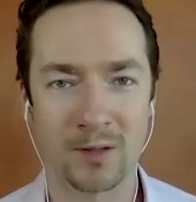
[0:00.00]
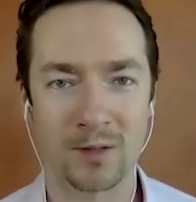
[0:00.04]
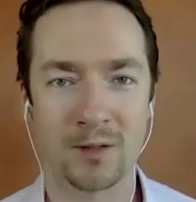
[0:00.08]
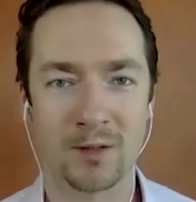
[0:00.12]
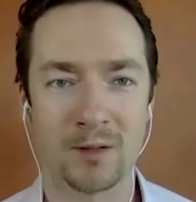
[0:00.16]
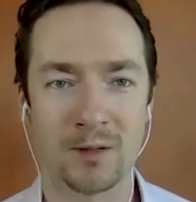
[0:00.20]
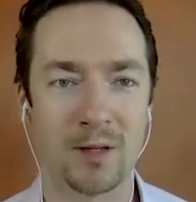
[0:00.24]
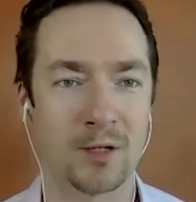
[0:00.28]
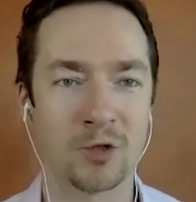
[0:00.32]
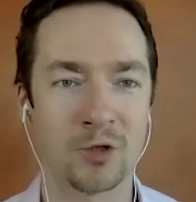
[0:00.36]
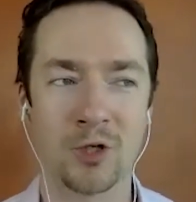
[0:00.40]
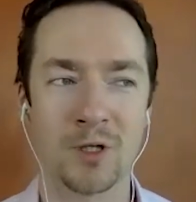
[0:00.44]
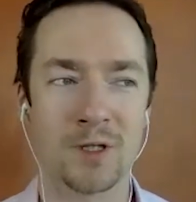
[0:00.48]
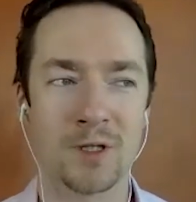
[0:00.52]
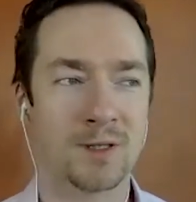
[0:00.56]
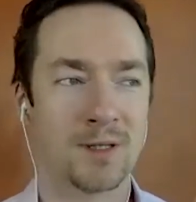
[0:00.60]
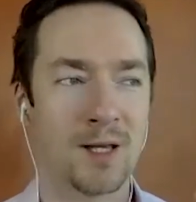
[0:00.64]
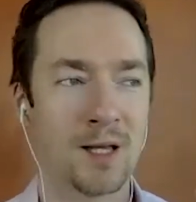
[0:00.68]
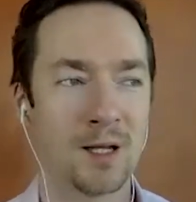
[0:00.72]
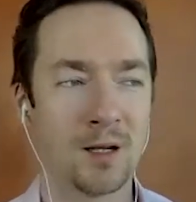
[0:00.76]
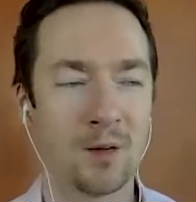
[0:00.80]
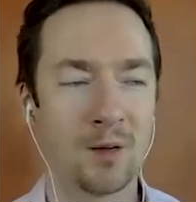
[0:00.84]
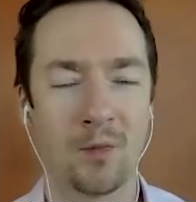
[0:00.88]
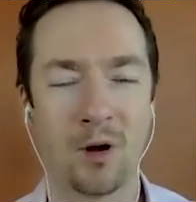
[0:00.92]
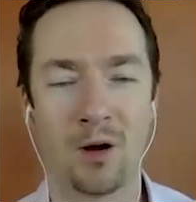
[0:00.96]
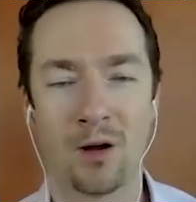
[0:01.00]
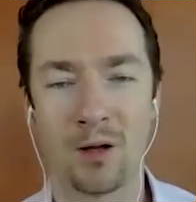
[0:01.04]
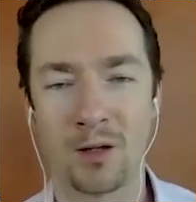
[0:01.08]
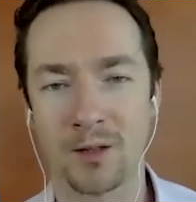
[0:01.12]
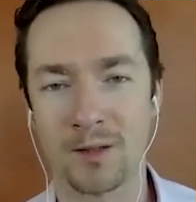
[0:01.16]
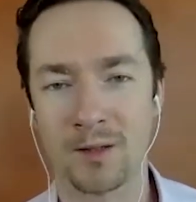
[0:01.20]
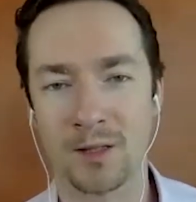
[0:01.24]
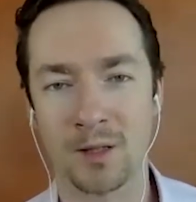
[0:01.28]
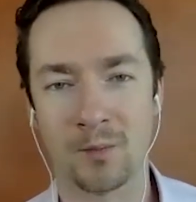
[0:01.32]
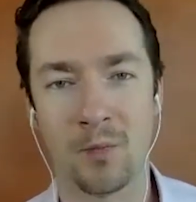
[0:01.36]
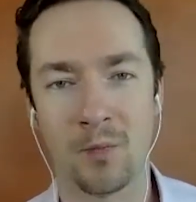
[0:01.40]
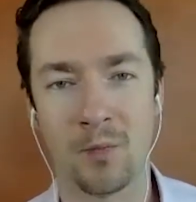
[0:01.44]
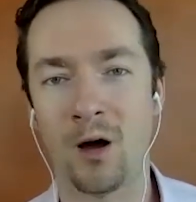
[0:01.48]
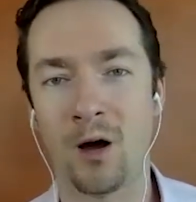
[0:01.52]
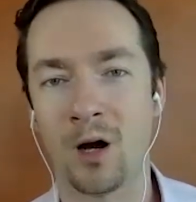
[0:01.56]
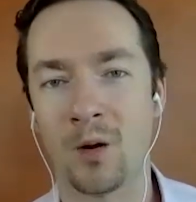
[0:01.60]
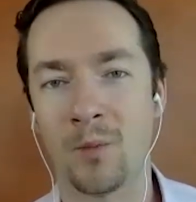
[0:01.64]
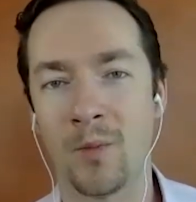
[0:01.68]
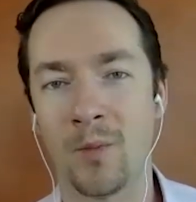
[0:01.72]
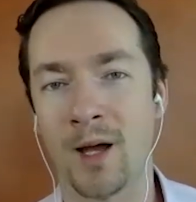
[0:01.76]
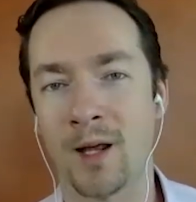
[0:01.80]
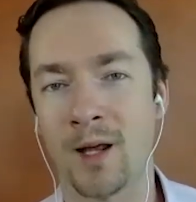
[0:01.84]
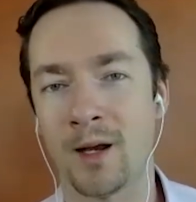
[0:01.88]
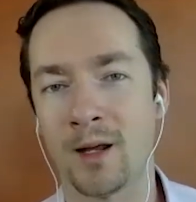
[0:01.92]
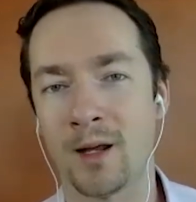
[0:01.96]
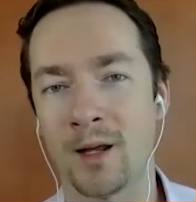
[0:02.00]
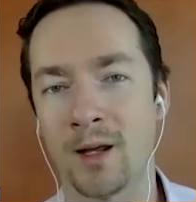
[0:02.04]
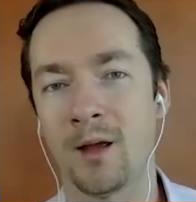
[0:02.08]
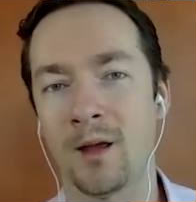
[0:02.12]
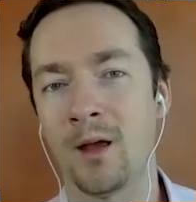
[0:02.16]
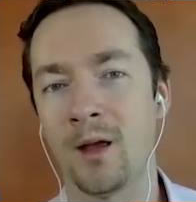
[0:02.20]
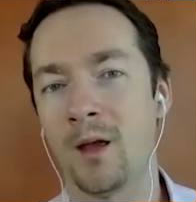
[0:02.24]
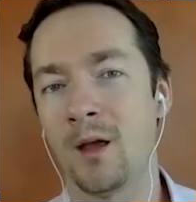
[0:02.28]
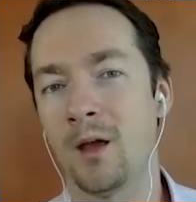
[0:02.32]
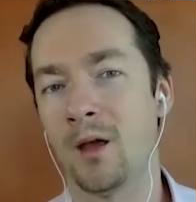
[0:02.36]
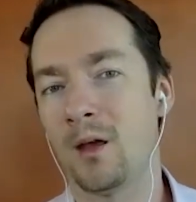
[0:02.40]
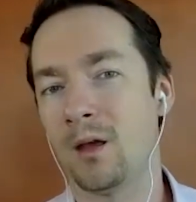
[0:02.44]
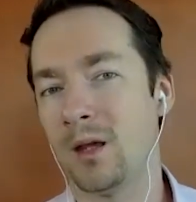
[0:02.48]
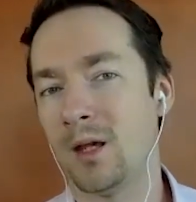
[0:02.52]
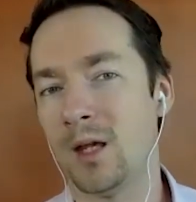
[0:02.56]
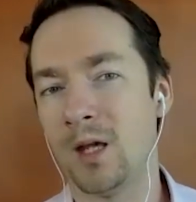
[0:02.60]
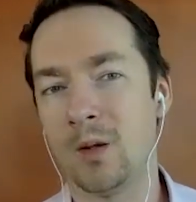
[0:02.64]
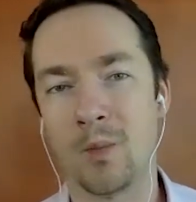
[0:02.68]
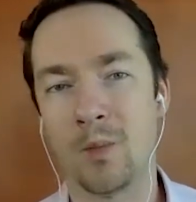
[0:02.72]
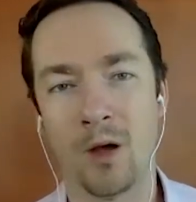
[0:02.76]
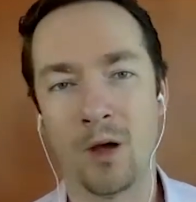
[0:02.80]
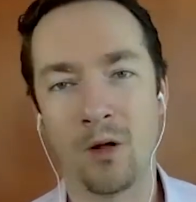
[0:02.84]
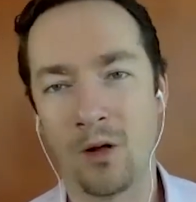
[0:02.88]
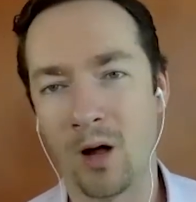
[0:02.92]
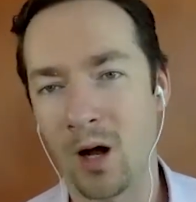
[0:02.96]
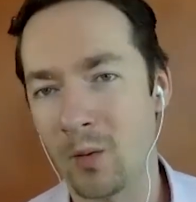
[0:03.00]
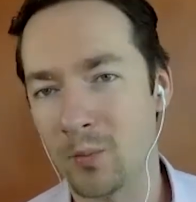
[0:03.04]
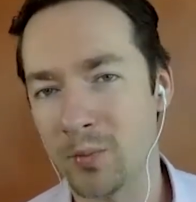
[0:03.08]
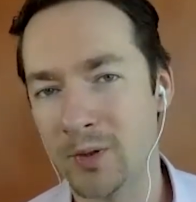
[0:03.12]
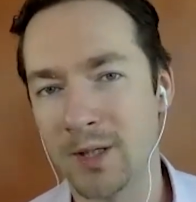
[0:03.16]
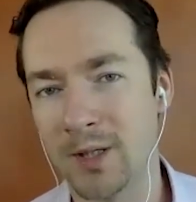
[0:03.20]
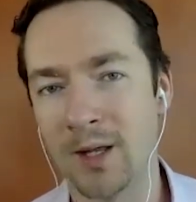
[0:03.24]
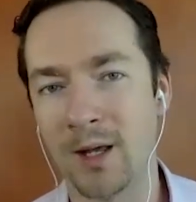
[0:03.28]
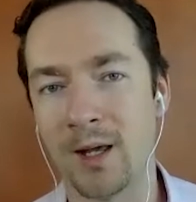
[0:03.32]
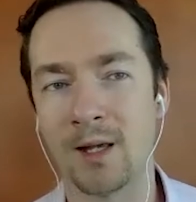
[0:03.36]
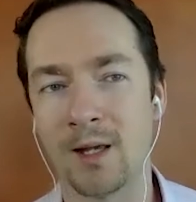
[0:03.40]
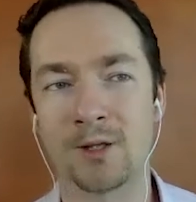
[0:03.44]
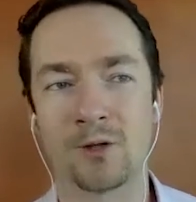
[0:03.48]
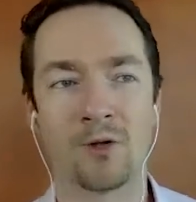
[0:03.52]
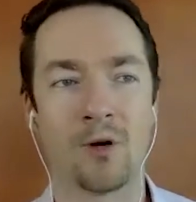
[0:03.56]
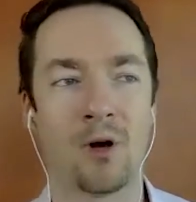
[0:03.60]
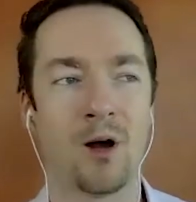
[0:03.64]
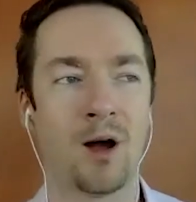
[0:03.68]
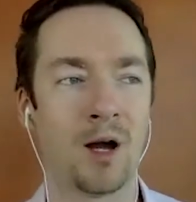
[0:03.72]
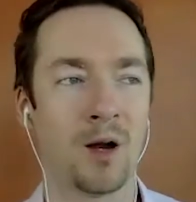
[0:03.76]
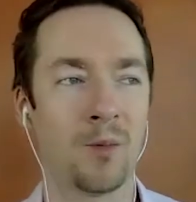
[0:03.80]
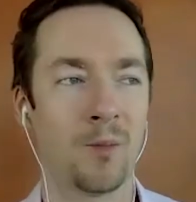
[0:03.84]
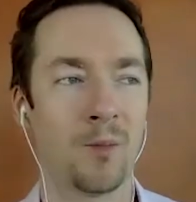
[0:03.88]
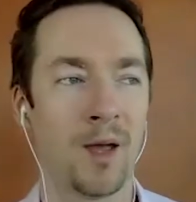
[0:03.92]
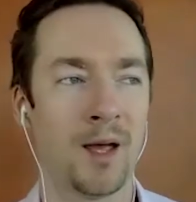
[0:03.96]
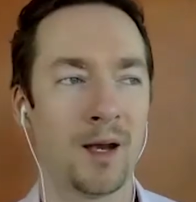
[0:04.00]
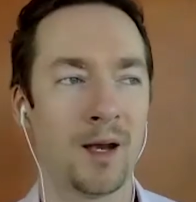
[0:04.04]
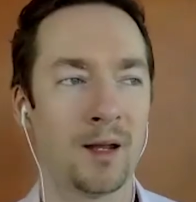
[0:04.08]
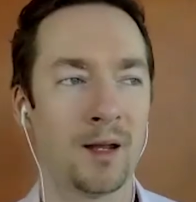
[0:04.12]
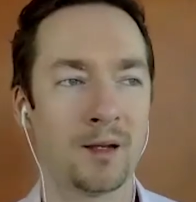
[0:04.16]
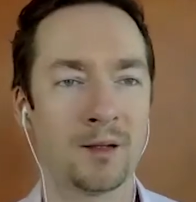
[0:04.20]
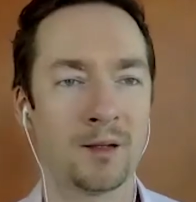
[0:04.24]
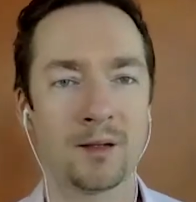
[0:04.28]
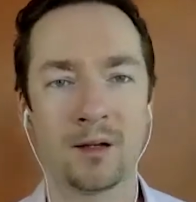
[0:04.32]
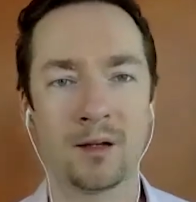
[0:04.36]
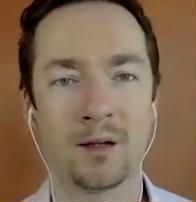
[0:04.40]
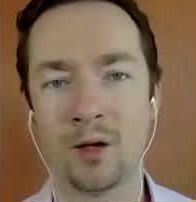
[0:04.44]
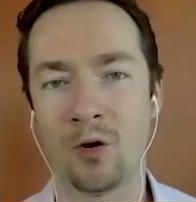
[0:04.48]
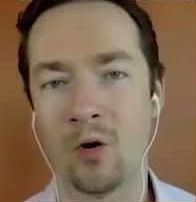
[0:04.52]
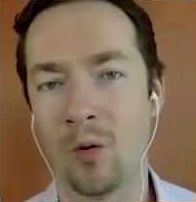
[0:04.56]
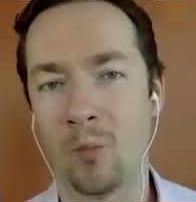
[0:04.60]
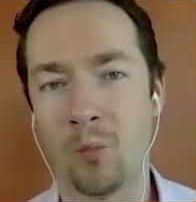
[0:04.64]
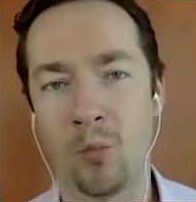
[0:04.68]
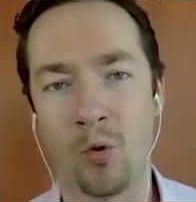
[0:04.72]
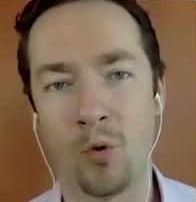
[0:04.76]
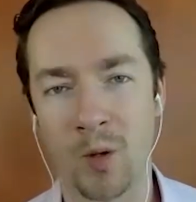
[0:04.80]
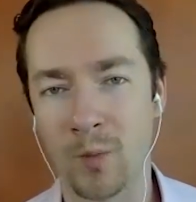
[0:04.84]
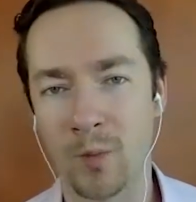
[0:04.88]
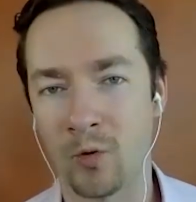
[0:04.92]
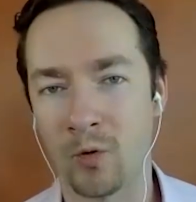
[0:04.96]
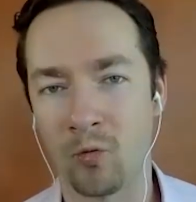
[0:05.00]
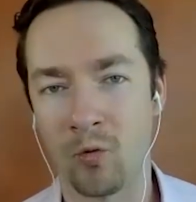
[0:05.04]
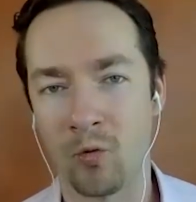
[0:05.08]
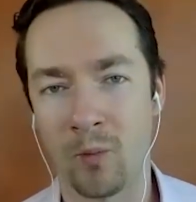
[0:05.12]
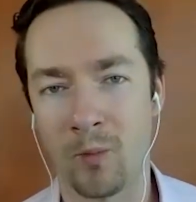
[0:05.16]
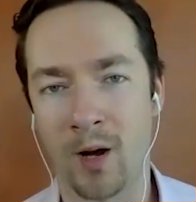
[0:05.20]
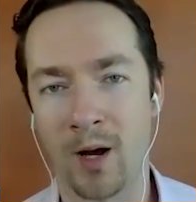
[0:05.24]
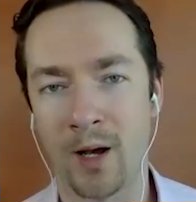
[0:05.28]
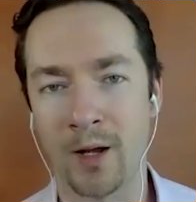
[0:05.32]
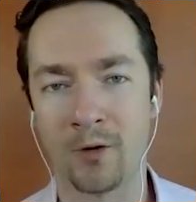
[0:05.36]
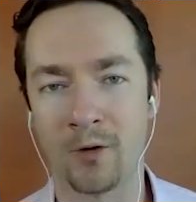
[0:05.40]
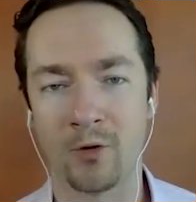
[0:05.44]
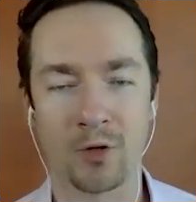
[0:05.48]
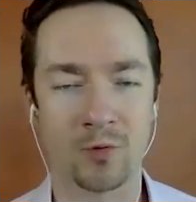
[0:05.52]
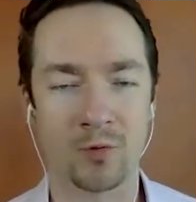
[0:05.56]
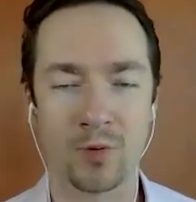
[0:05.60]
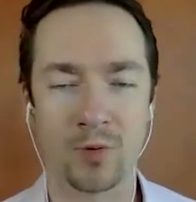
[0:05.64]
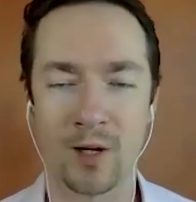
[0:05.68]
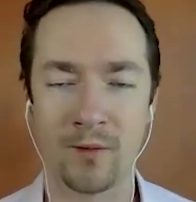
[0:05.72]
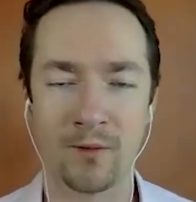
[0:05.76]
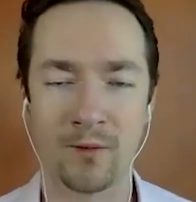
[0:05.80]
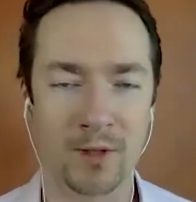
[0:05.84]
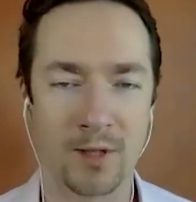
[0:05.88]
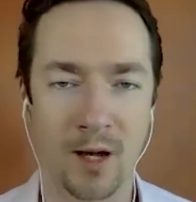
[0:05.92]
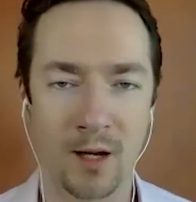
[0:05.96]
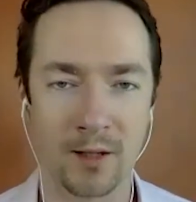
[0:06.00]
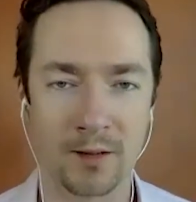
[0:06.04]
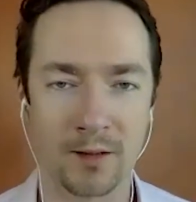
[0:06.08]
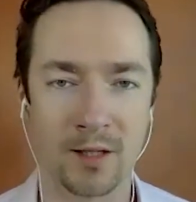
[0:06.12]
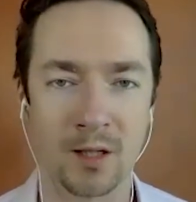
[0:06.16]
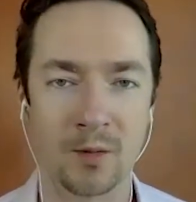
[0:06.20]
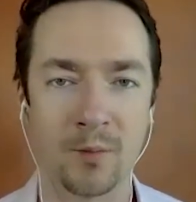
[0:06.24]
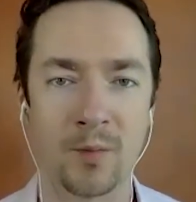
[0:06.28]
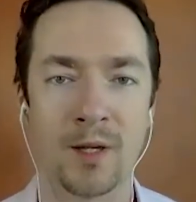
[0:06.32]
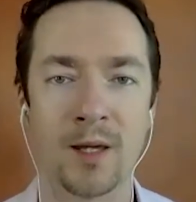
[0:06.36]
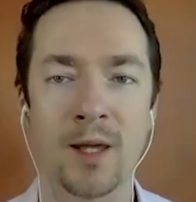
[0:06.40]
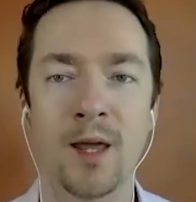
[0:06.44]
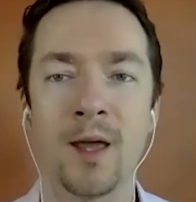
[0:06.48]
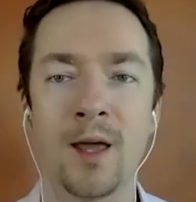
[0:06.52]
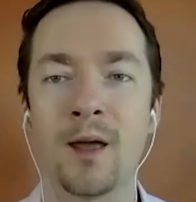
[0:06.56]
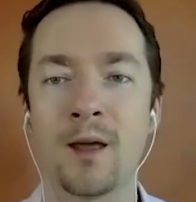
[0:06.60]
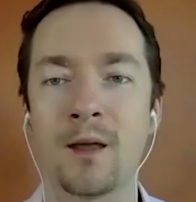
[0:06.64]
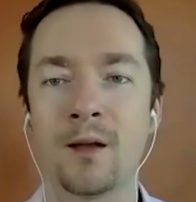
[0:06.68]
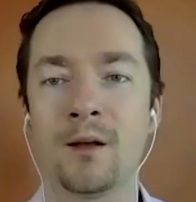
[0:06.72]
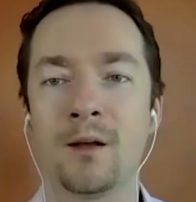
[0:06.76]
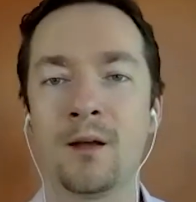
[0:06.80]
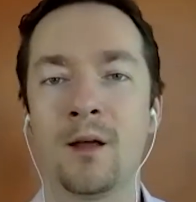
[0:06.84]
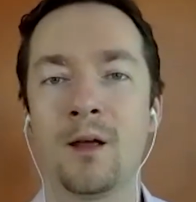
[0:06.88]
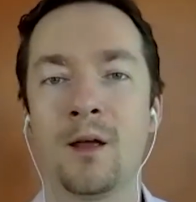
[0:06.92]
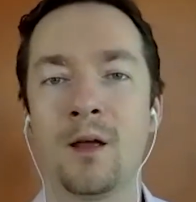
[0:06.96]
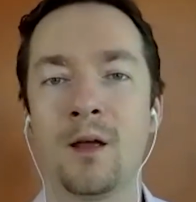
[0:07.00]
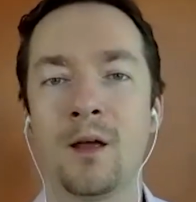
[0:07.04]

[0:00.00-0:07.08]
let's just send them on some automatic email updates or automatic, appointment reminders, whenever talk to them again,